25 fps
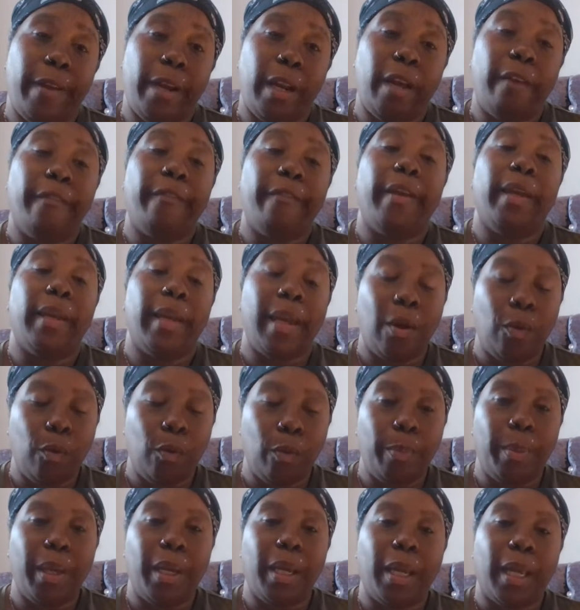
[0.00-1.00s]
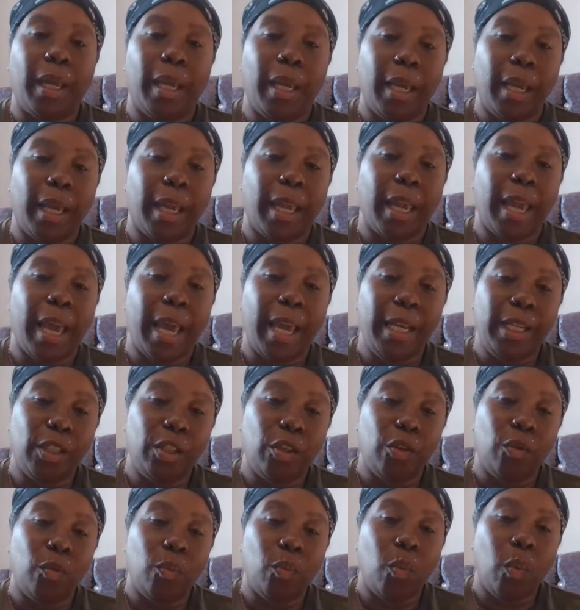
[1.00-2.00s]
And I think that will be an
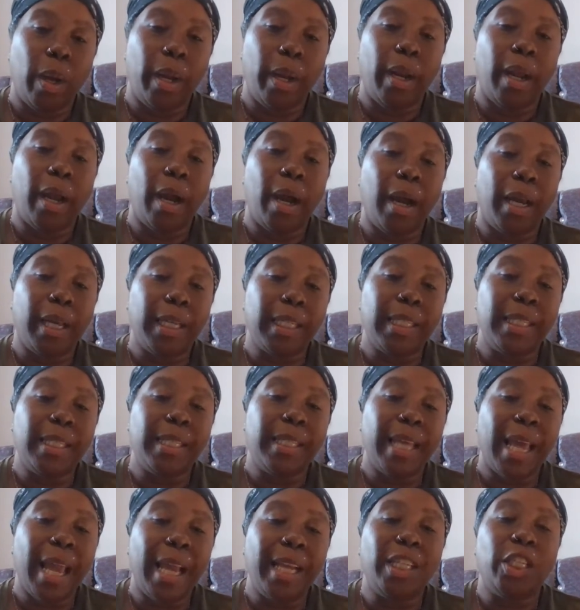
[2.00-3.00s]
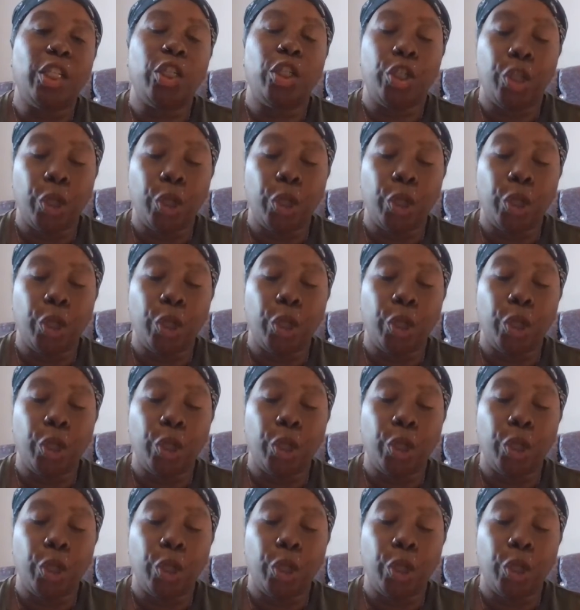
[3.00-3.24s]
occasion when I said